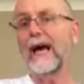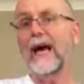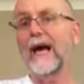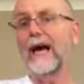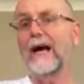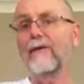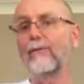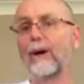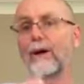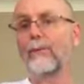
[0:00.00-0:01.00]

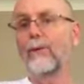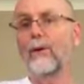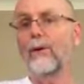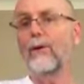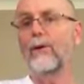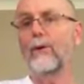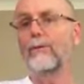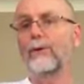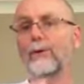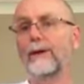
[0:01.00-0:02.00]
have one more
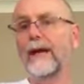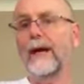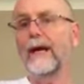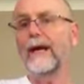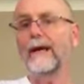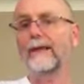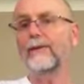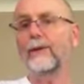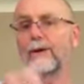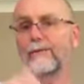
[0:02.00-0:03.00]
moon dance
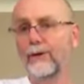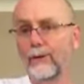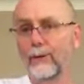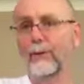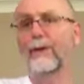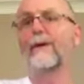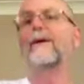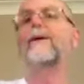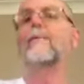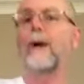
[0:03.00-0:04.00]
with you,
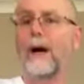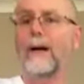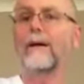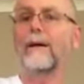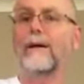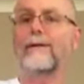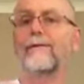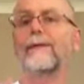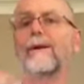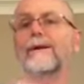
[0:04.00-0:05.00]
my love?